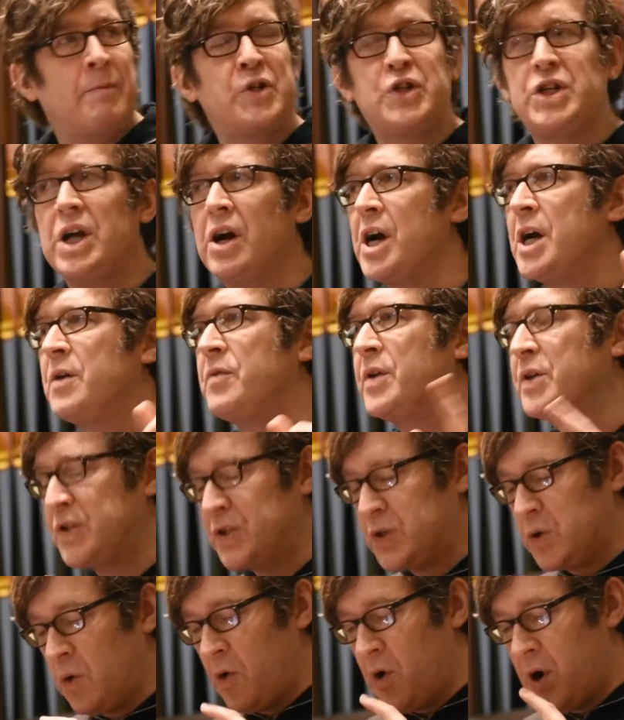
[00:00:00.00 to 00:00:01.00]
I'm sharing
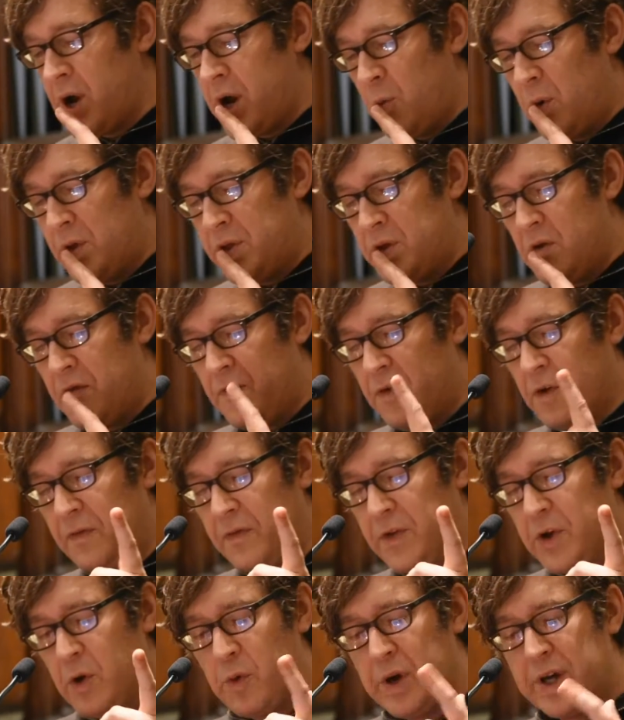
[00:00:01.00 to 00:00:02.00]
this story with you for a
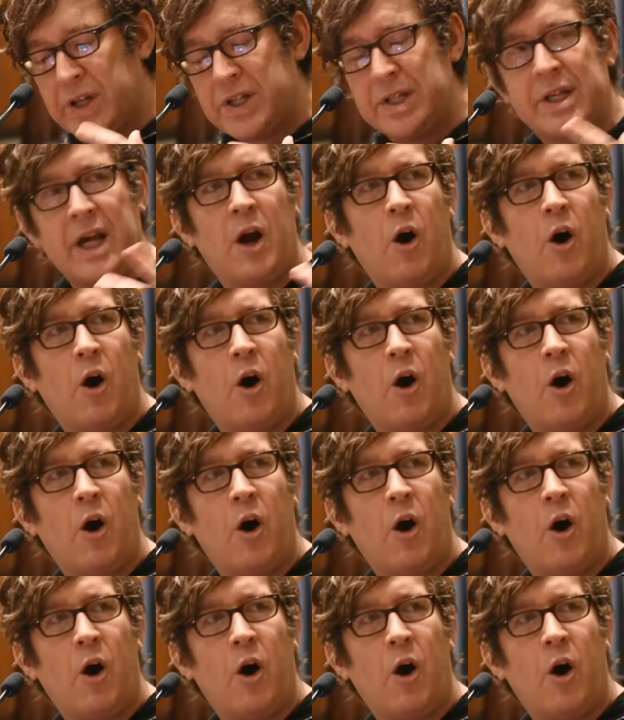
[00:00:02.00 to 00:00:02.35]
few reasons.